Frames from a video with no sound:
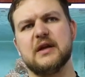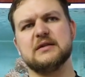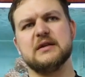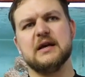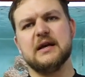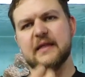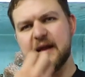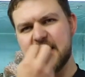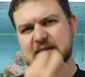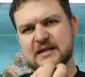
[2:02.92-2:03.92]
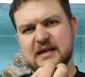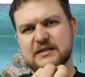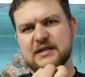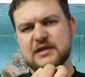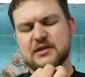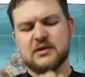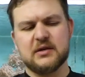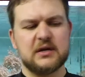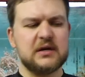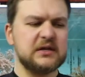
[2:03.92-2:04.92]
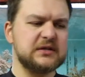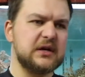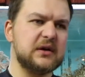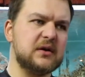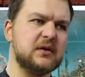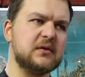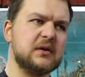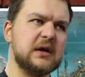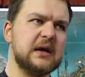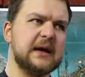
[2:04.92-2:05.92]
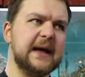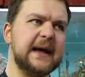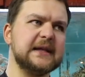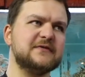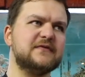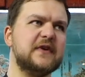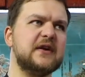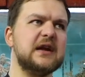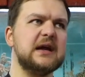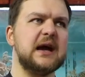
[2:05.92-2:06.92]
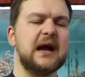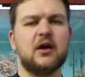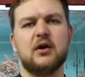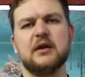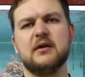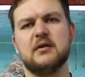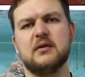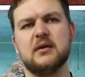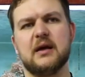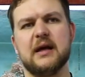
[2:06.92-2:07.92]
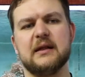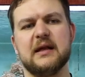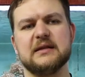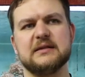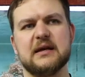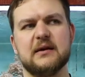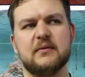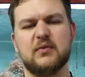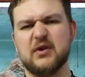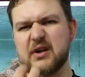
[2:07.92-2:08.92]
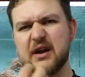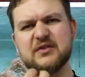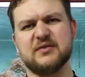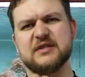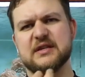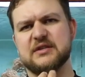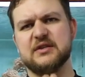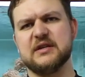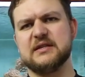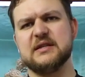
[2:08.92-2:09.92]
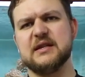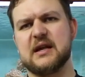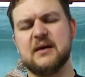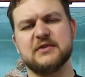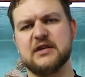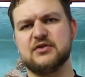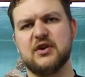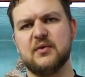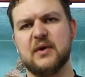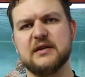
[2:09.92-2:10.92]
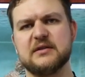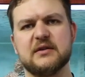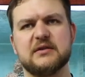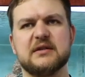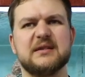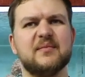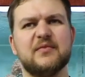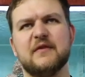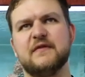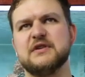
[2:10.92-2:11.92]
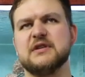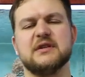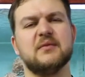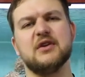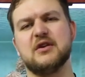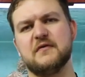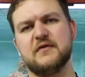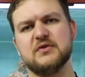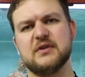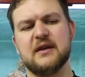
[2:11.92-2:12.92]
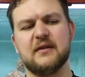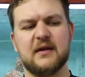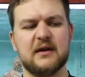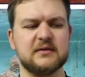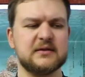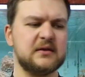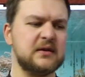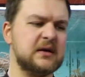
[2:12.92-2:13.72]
that that has that extension. So it's very iconic, and that's a real characteristic that you're going to see that comes out straight away. So it's not some a fish that's going to be confused with anything else.